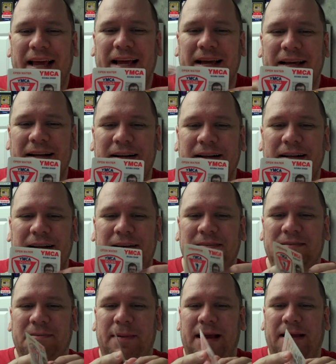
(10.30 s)
uh,
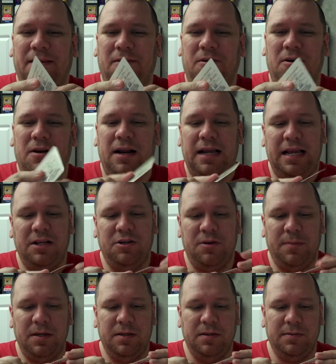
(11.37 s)
here's the back of the card. I can't show
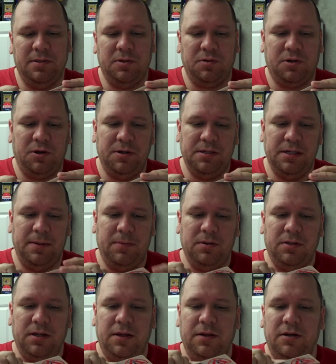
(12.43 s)
my social security number
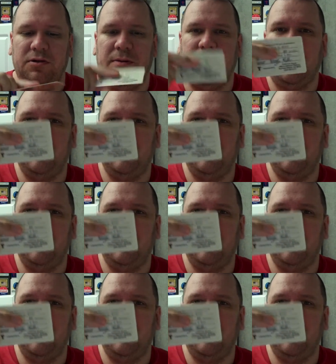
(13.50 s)
is on there, so I'm not